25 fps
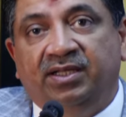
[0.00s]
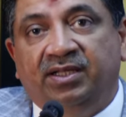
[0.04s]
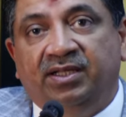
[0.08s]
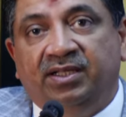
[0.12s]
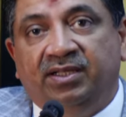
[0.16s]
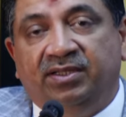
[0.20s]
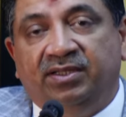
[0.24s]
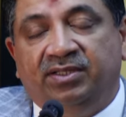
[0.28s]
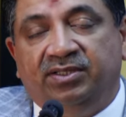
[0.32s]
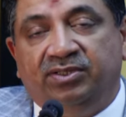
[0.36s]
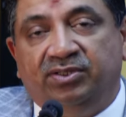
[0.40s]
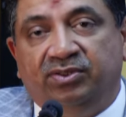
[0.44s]

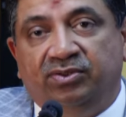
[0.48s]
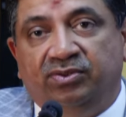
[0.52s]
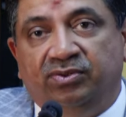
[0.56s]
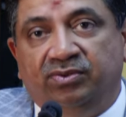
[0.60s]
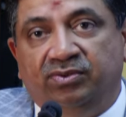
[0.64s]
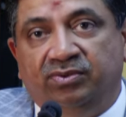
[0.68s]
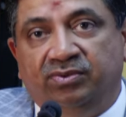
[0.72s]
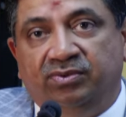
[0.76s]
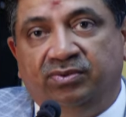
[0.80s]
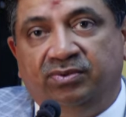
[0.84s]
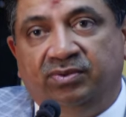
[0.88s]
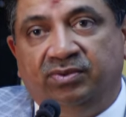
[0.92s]
this
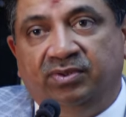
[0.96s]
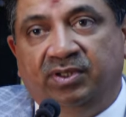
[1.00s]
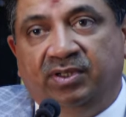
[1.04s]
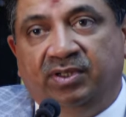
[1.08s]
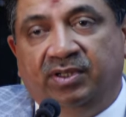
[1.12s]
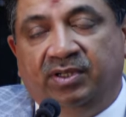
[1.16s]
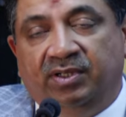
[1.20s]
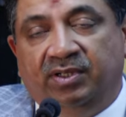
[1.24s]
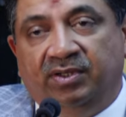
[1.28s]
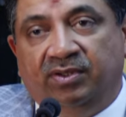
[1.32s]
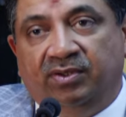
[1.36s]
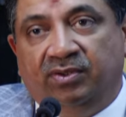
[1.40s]
new
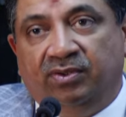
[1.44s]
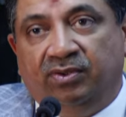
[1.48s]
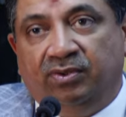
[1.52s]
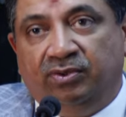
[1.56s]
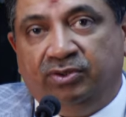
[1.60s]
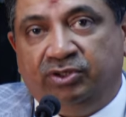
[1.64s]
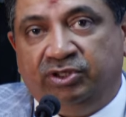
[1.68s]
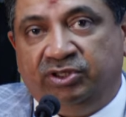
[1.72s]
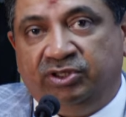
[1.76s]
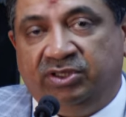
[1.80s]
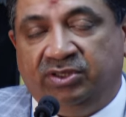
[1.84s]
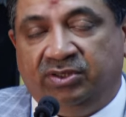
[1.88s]

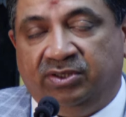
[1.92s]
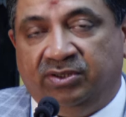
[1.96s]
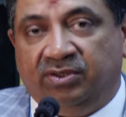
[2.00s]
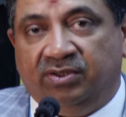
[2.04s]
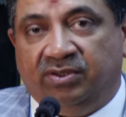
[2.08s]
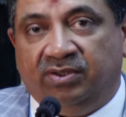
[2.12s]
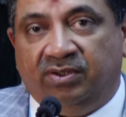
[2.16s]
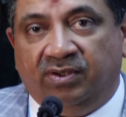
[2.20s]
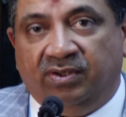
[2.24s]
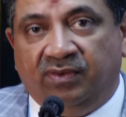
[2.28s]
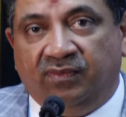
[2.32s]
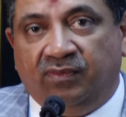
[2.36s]
notion
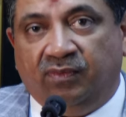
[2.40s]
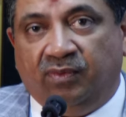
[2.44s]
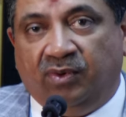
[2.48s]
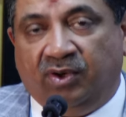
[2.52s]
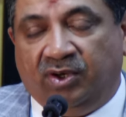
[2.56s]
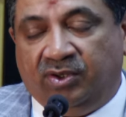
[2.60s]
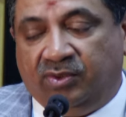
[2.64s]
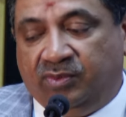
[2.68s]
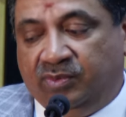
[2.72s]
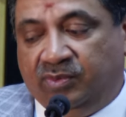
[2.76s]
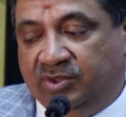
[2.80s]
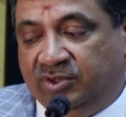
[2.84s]
of
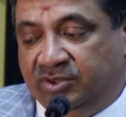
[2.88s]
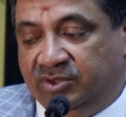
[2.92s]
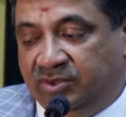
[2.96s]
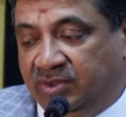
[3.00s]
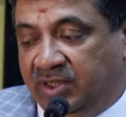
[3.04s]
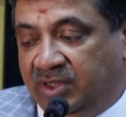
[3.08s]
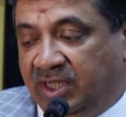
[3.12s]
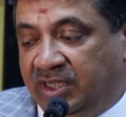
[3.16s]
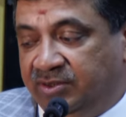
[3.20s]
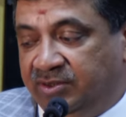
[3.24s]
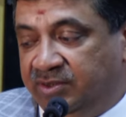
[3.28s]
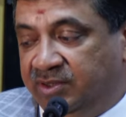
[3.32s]
what we should
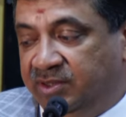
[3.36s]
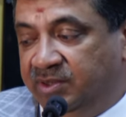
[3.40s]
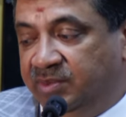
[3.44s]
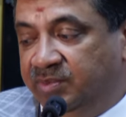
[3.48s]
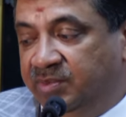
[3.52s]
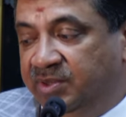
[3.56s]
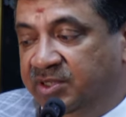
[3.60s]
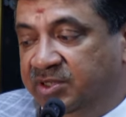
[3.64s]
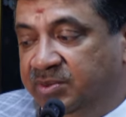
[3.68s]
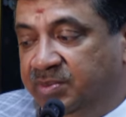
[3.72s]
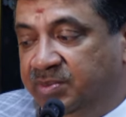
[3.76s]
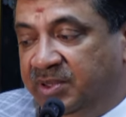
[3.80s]
actually
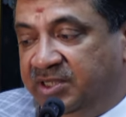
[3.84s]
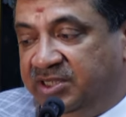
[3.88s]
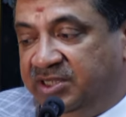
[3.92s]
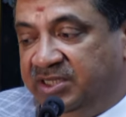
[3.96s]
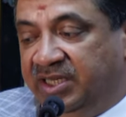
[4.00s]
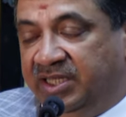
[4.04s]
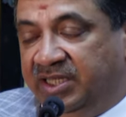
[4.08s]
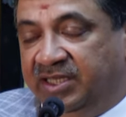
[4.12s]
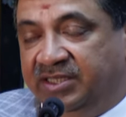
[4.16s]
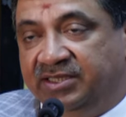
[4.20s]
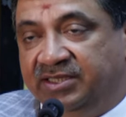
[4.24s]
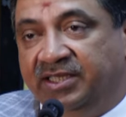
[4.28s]
be
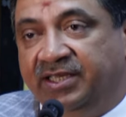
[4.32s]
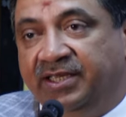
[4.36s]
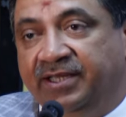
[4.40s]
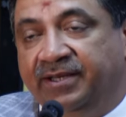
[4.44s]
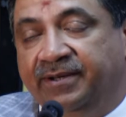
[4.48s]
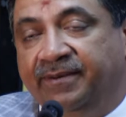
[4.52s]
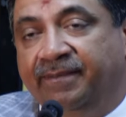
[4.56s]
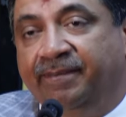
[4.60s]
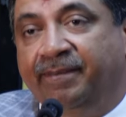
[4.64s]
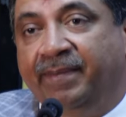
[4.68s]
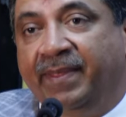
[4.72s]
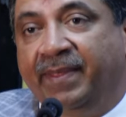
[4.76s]
specializing in,
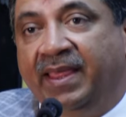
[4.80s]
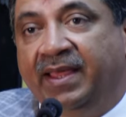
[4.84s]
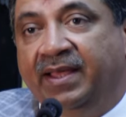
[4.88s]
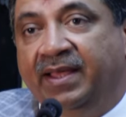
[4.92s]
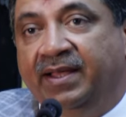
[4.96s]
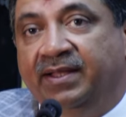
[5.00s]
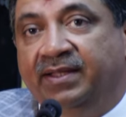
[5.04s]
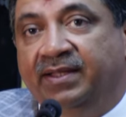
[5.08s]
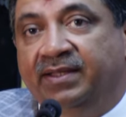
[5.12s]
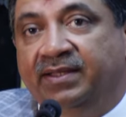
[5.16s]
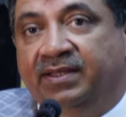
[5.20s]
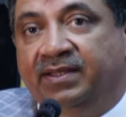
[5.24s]

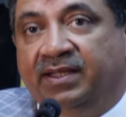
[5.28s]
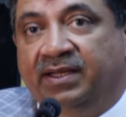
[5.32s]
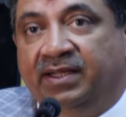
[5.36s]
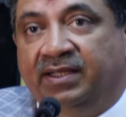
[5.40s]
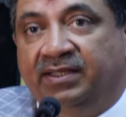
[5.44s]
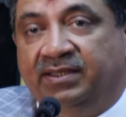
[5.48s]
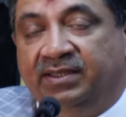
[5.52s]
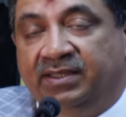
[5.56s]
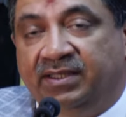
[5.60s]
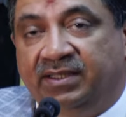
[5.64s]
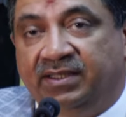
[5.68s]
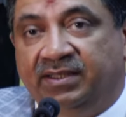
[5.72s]
then I
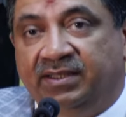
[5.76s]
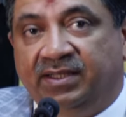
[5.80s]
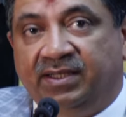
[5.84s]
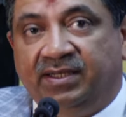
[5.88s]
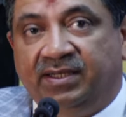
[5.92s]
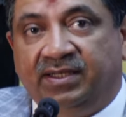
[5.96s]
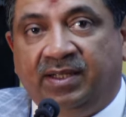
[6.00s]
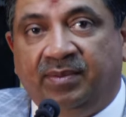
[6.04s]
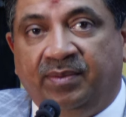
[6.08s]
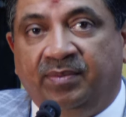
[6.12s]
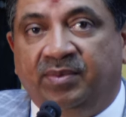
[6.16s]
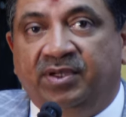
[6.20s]
think that
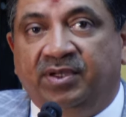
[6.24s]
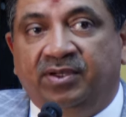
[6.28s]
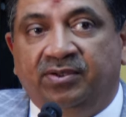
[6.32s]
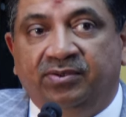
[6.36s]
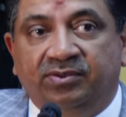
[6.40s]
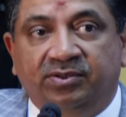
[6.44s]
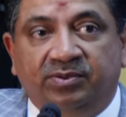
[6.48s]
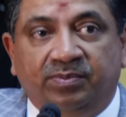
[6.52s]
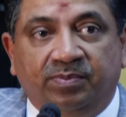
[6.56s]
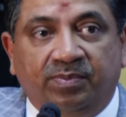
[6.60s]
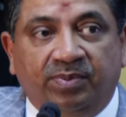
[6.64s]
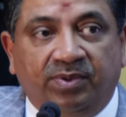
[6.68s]
Tamil Nadu
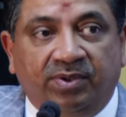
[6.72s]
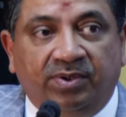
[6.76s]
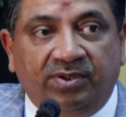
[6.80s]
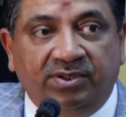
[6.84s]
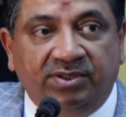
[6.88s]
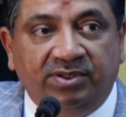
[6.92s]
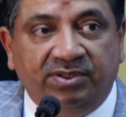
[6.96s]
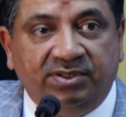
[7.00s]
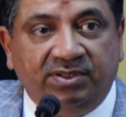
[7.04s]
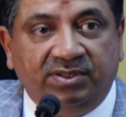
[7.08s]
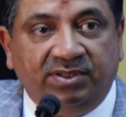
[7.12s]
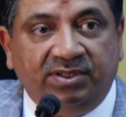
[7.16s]
is
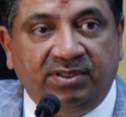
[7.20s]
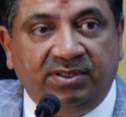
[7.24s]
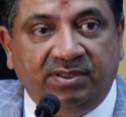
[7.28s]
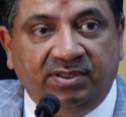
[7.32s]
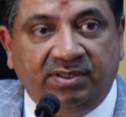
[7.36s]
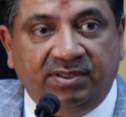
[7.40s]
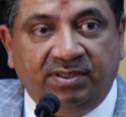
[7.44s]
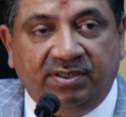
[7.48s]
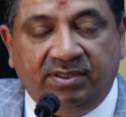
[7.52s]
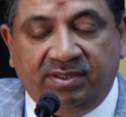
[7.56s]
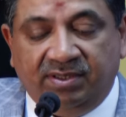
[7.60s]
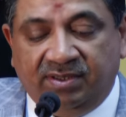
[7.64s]
poised
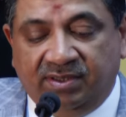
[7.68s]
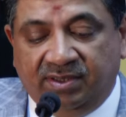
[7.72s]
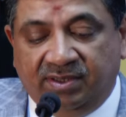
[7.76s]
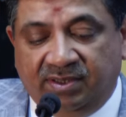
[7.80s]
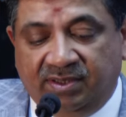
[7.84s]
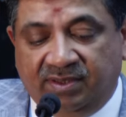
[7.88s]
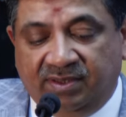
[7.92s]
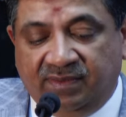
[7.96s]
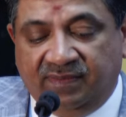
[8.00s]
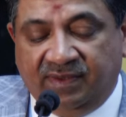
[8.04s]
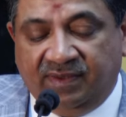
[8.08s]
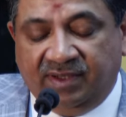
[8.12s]
in
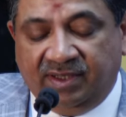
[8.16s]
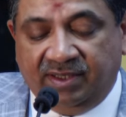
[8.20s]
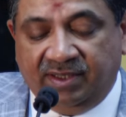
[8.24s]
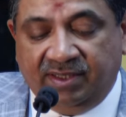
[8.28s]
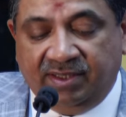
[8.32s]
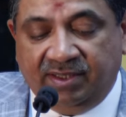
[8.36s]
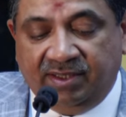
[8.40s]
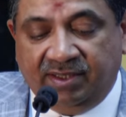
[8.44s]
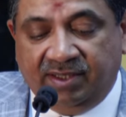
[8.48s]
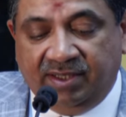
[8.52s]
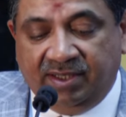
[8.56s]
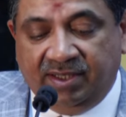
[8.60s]
a
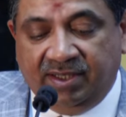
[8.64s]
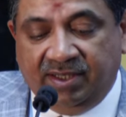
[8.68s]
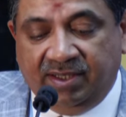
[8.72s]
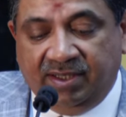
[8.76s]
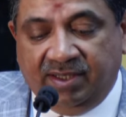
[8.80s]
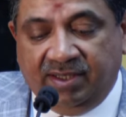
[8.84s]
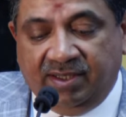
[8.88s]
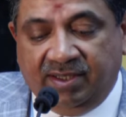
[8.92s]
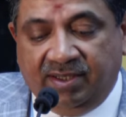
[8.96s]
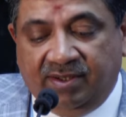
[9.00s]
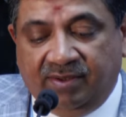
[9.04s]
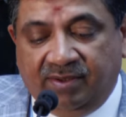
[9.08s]
very
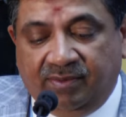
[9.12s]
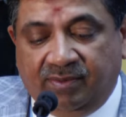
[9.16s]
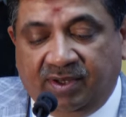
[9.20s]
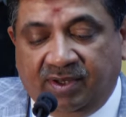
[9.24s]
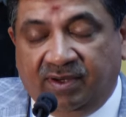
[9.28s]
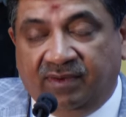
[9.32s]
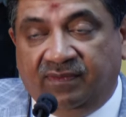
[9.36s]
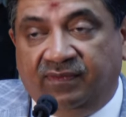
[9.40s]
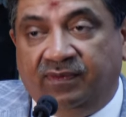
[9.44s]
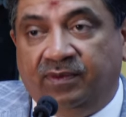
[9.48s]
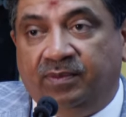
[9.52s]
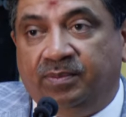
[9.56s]

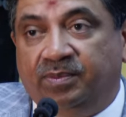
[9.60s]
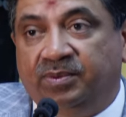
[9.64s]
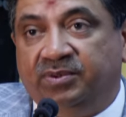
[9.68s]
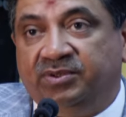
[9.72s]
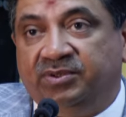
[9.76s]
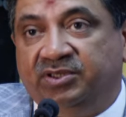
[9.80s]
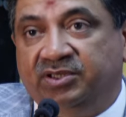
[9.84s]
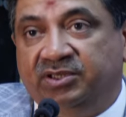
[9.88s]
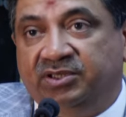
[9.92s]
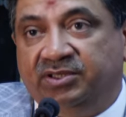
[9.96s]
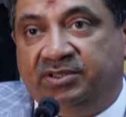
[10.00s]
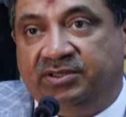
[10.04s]
wonderful
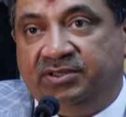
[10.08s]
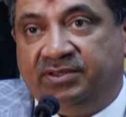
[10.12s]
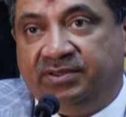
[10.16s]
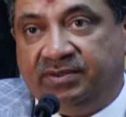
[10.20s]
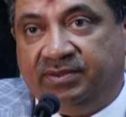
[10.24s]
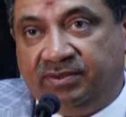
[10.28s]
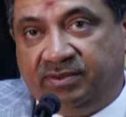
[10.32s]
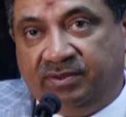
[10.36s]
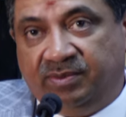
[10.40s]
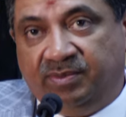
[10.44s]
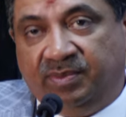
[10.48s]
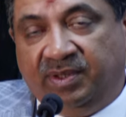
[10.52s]
position
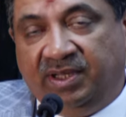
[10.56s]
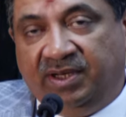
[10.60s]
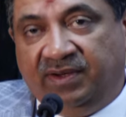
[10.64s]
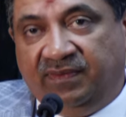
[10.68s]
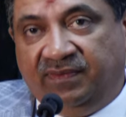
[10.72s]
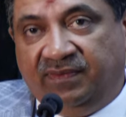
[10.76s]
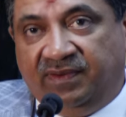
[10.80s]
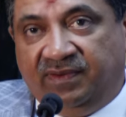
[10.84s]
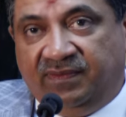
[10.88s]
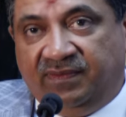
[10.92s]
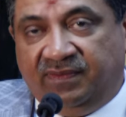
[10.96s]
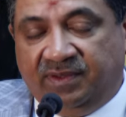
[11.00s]
to
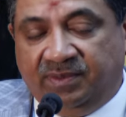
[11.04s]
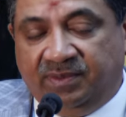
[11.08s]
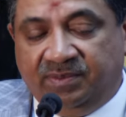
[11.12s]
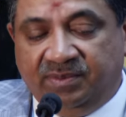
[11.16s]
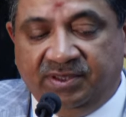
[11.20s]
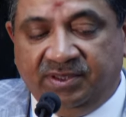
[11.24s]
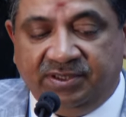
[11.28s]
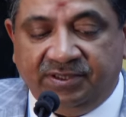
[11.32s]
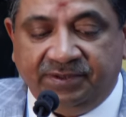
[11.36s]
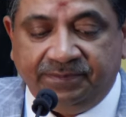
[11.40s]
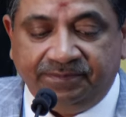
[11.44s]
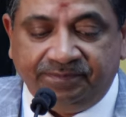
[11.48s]
benefit from
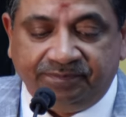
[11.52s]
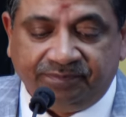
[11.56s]
this.